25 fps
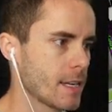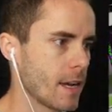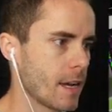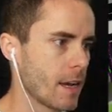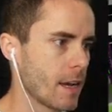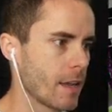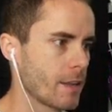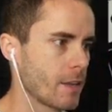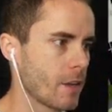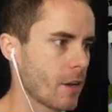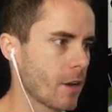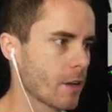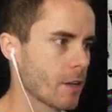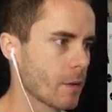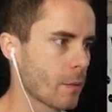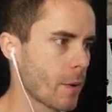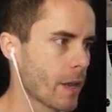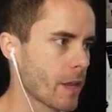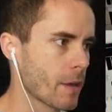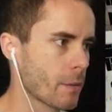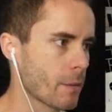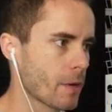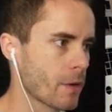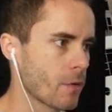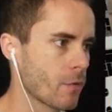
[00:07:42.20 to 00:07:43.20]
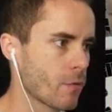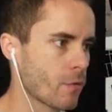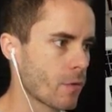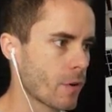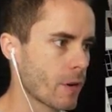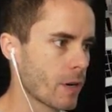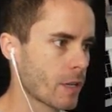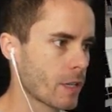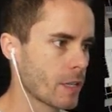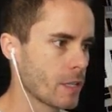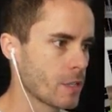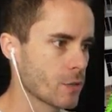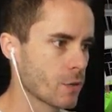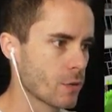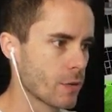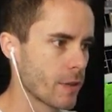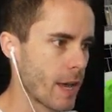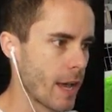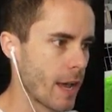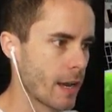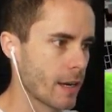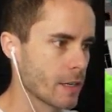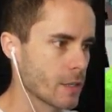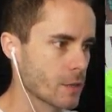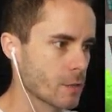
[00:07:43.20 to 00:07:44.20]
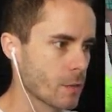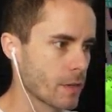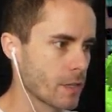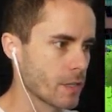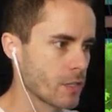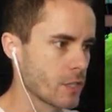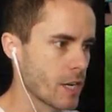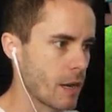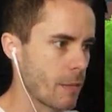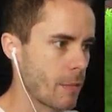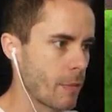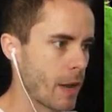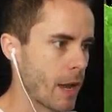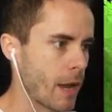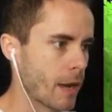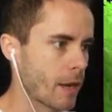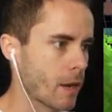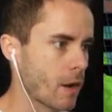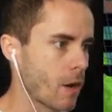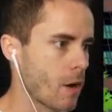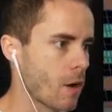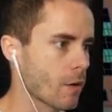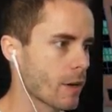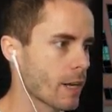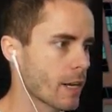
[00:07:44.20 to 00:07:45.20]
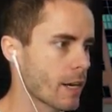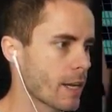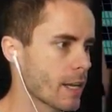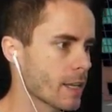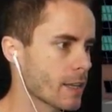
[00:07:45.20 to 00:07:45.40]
uh, the only way that we can really do that is with the jetpack. Oh, can I